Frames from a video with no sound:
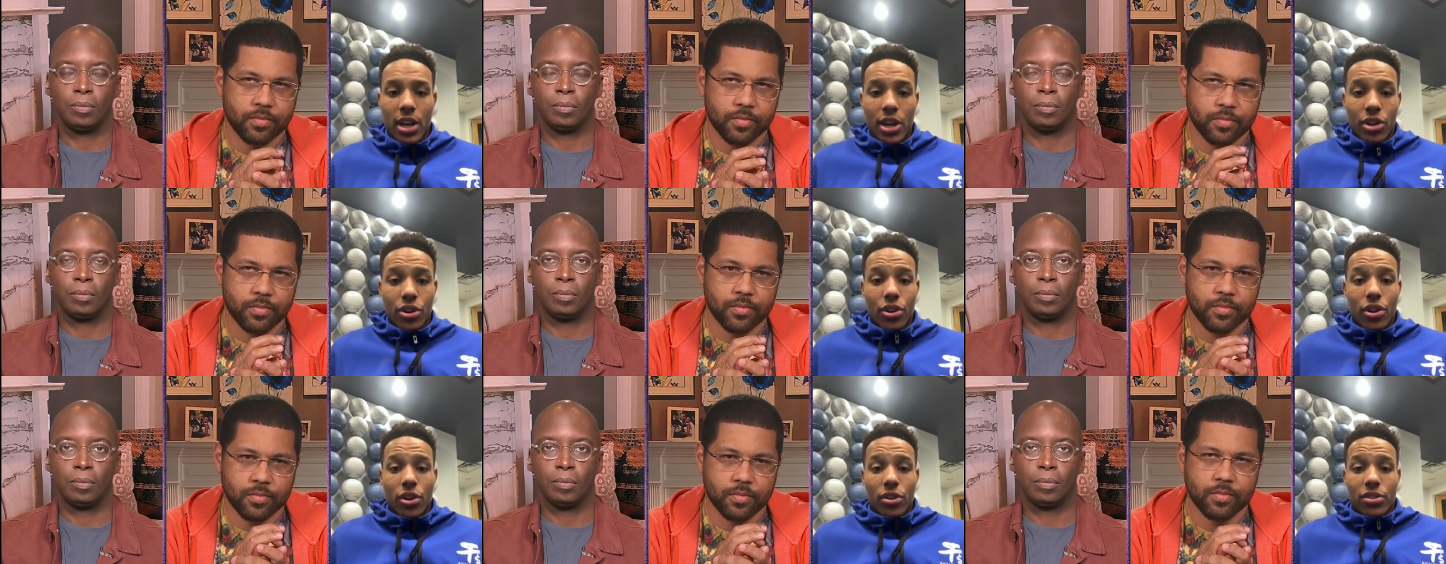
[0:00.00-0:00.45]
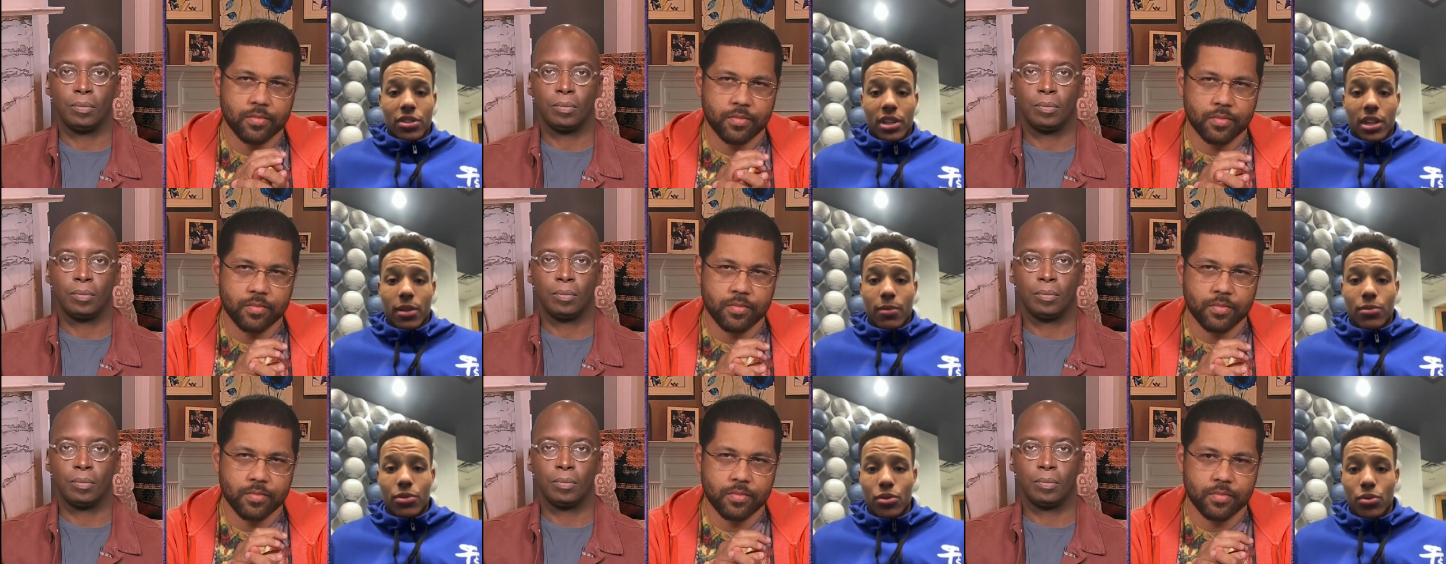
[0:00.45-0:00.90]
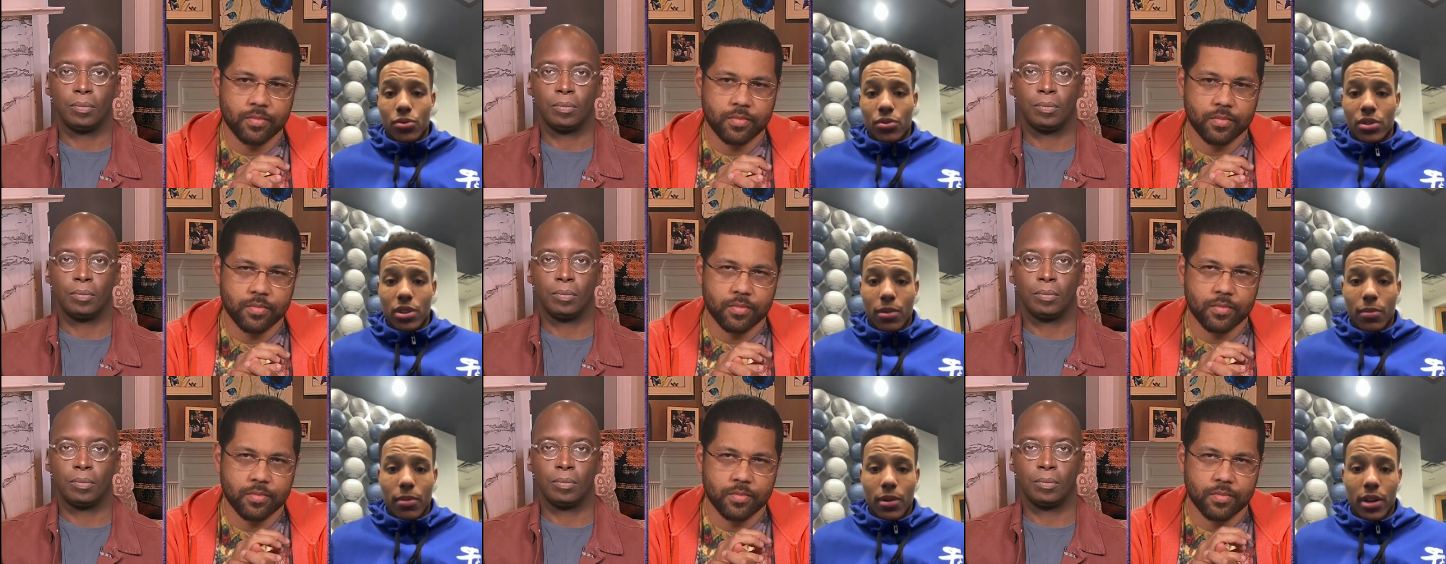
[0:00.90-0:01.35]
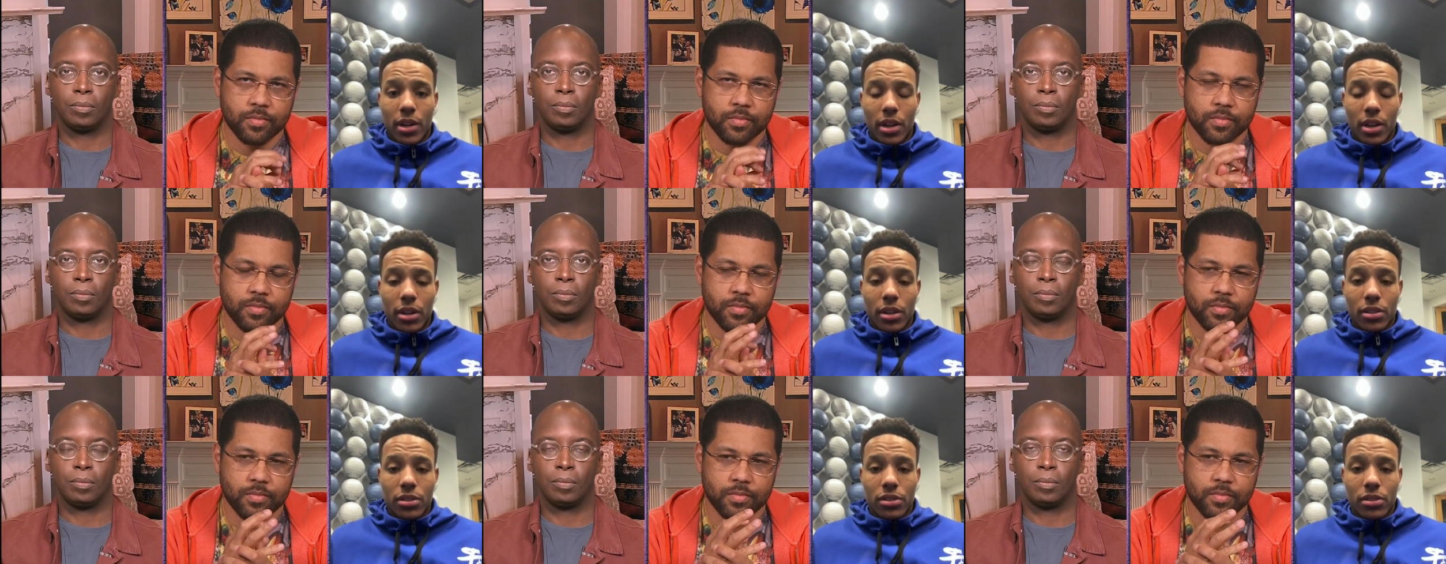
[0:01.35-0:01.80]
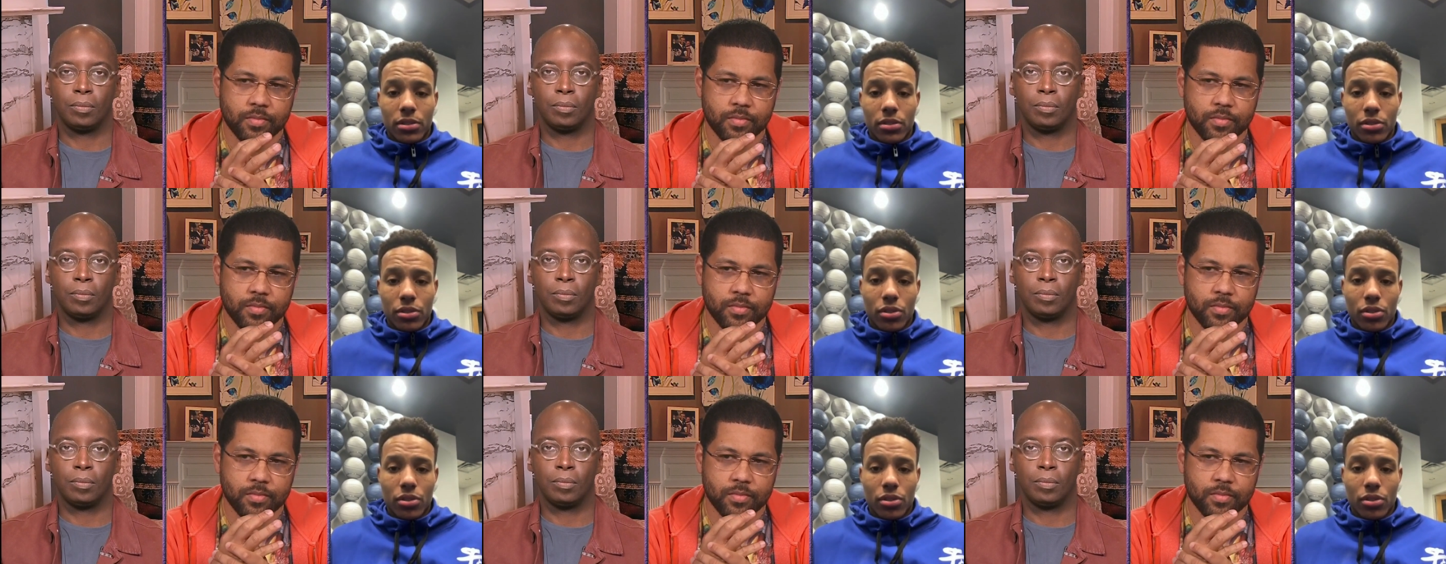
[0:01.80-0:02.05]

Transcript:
Speaker 1: you know see them choose somebody else.